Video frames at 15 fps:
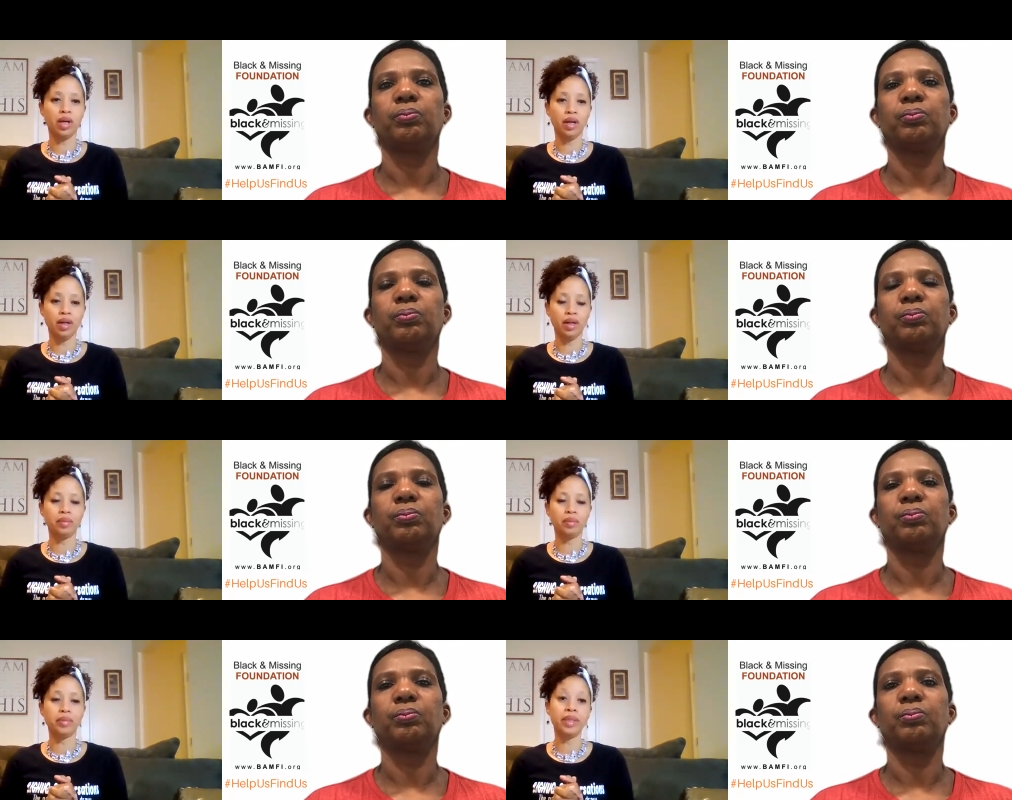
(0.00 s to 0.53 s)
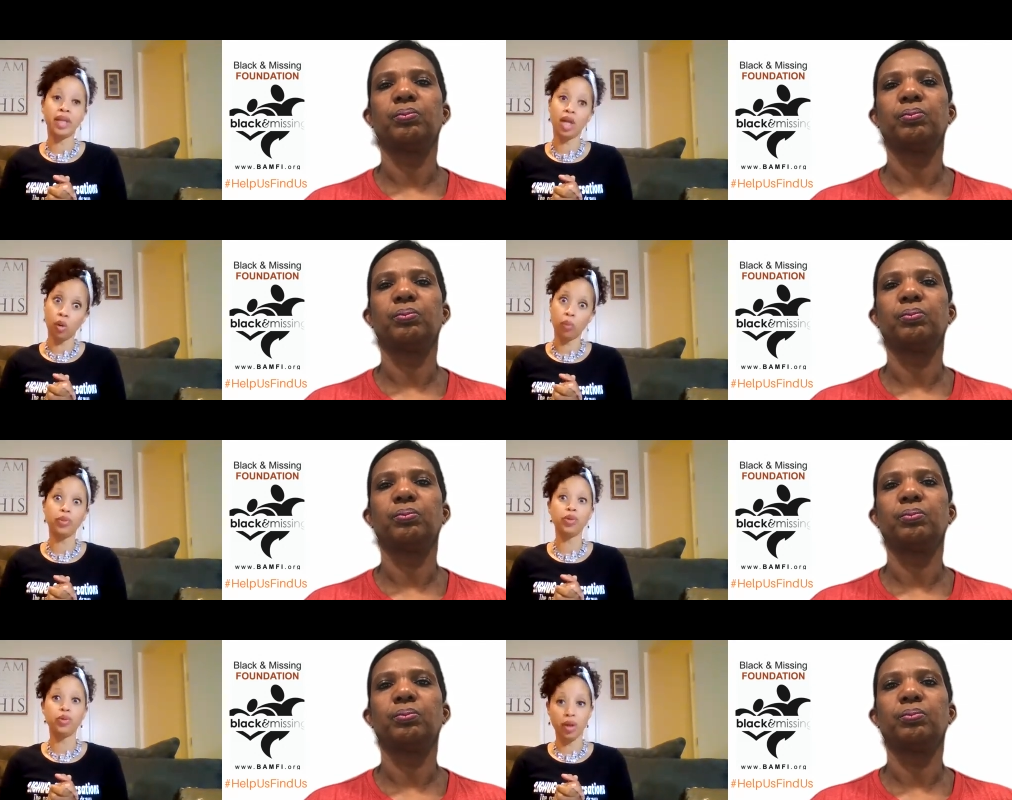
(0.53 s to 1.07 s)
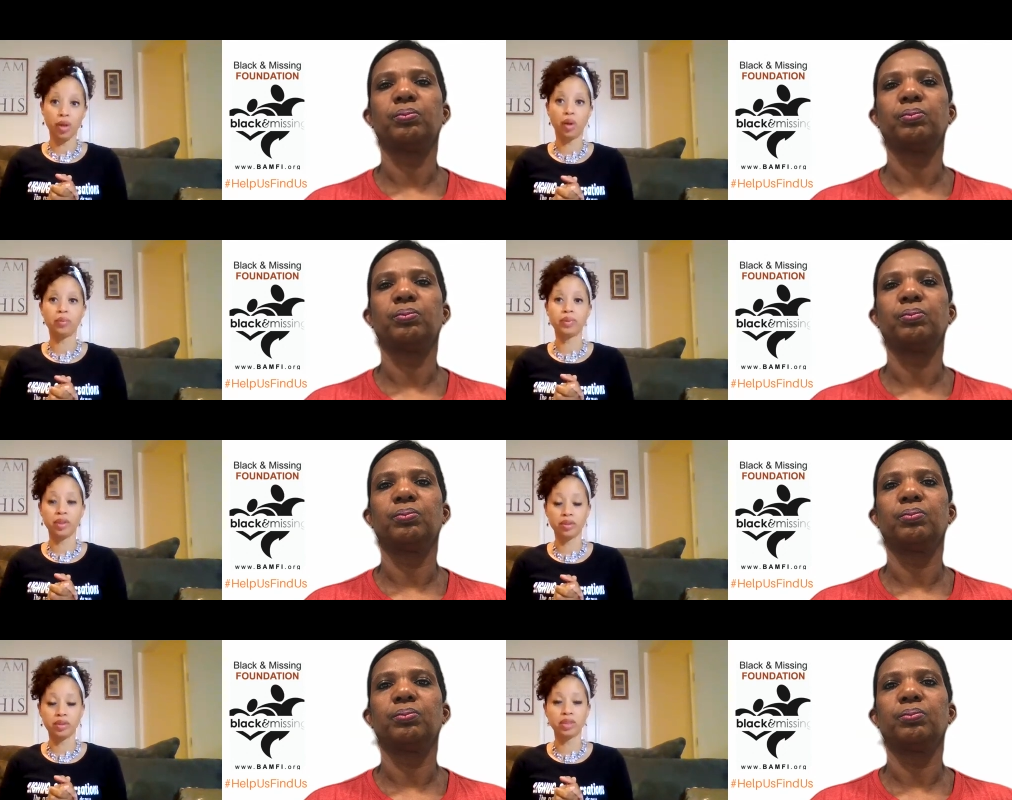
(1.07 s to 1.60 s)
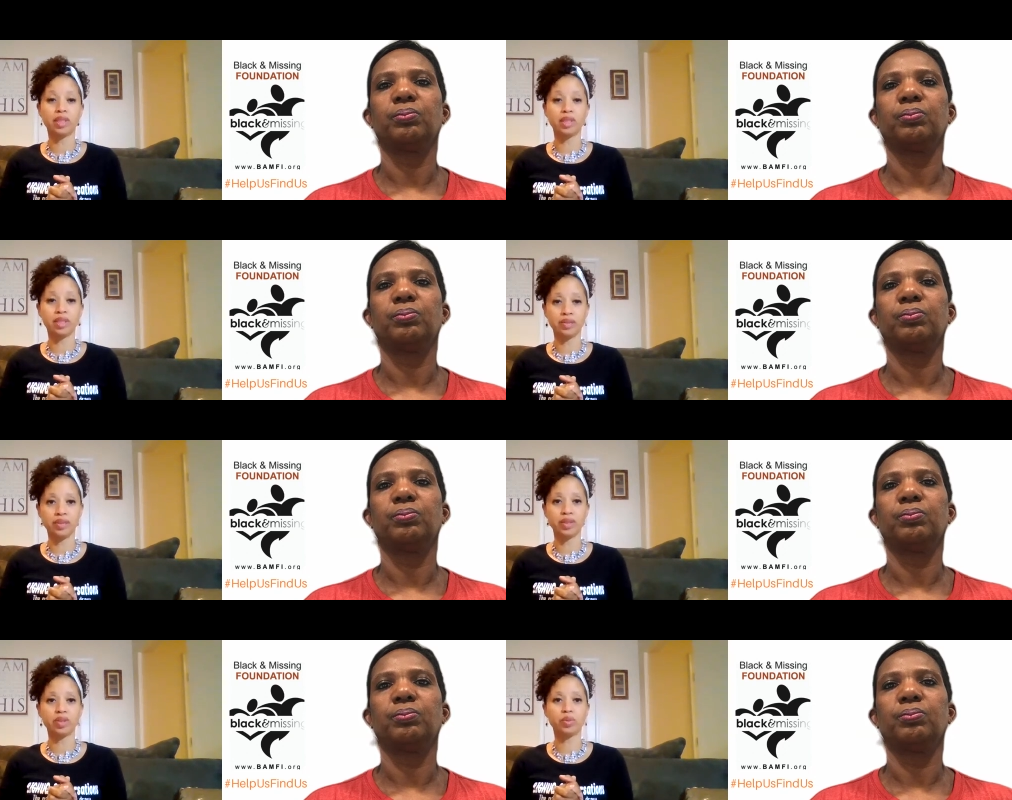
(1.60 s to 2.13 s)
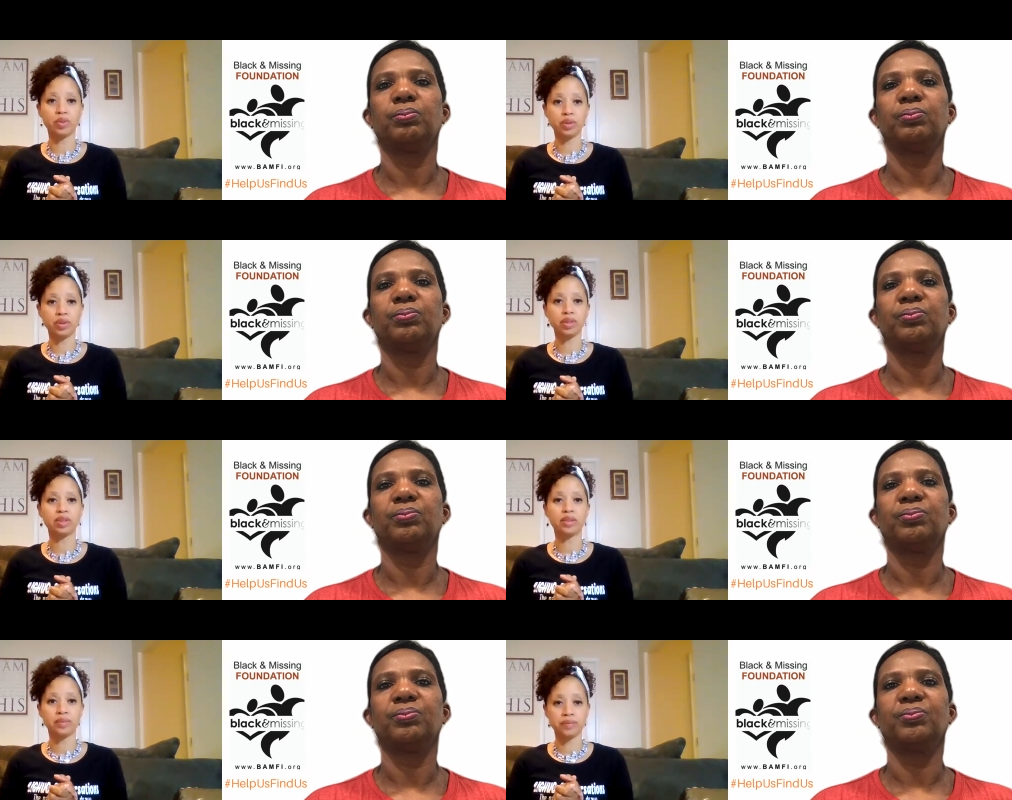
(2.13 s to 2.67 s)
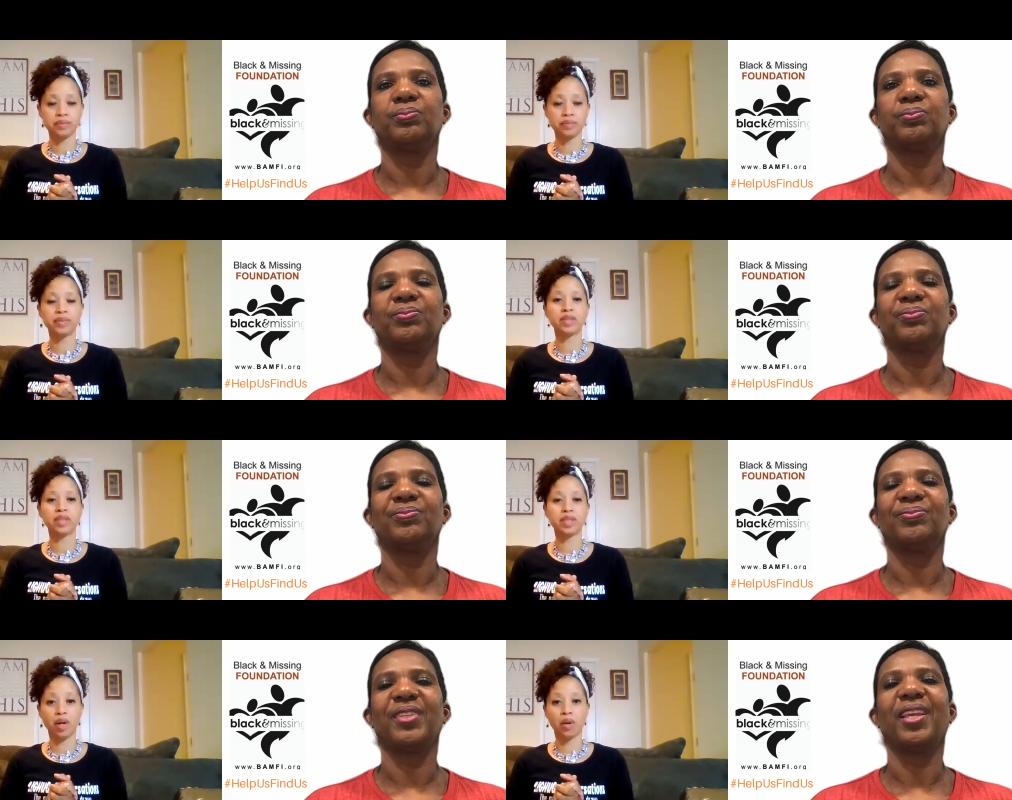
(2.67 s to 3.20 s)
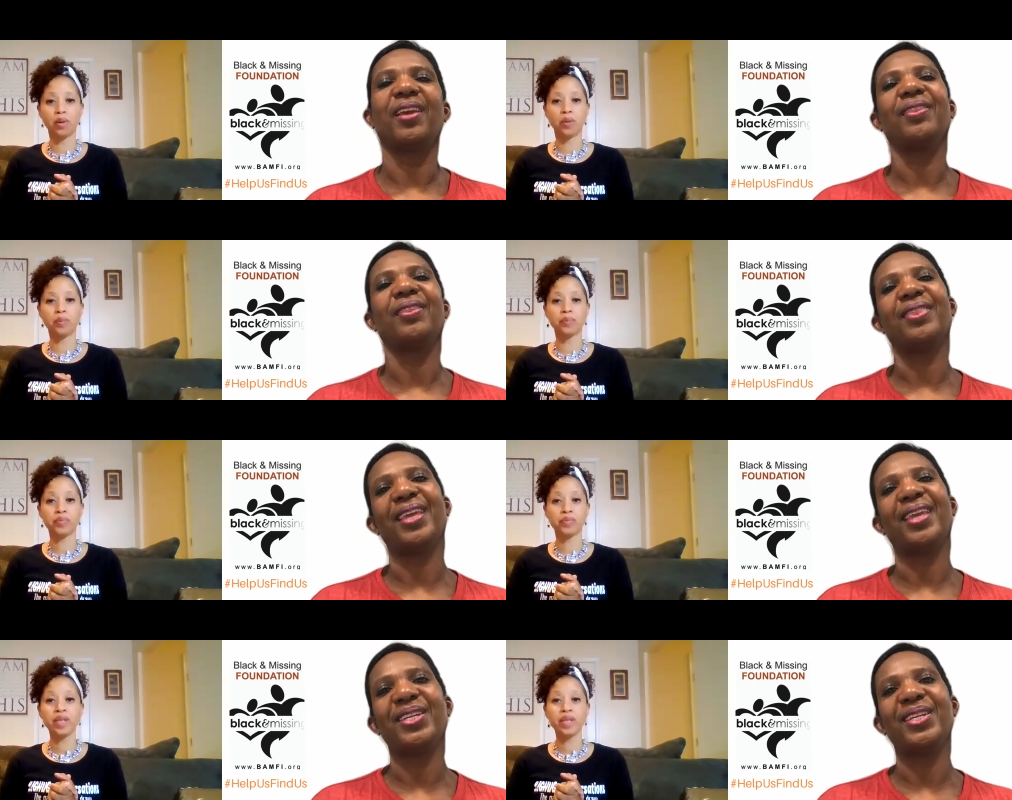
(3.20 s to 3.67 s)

Speaker 1: and help you help those individuals. So,